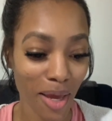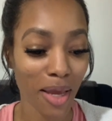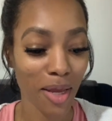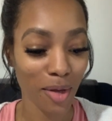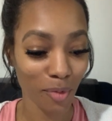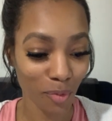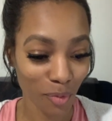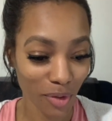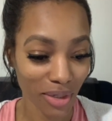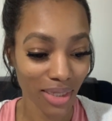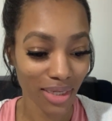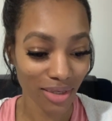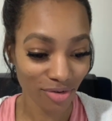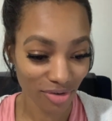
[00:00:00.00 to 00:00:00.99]
it
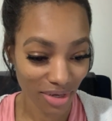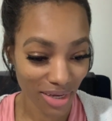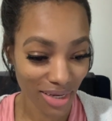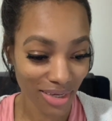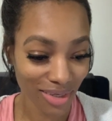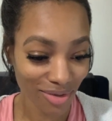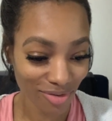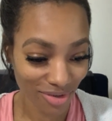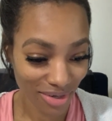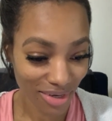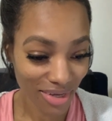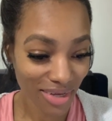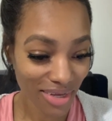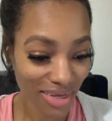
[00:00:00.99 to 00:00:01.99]
really
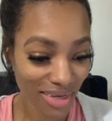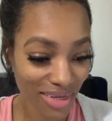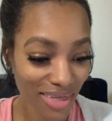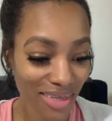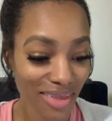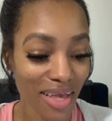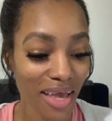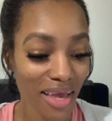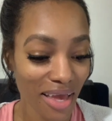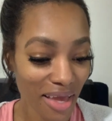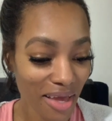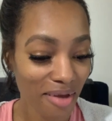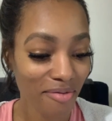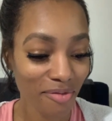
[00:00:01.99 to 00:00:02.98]
changes
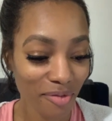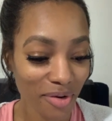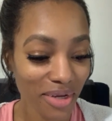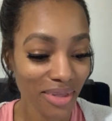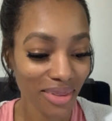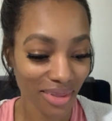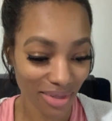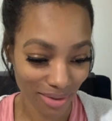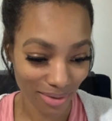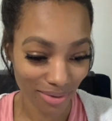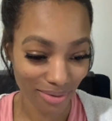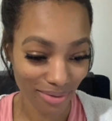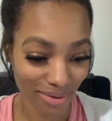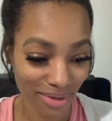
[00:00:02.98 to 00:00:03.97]

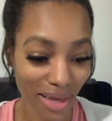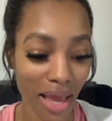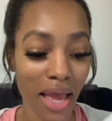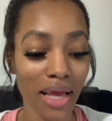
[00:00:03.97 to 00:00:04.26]
everything.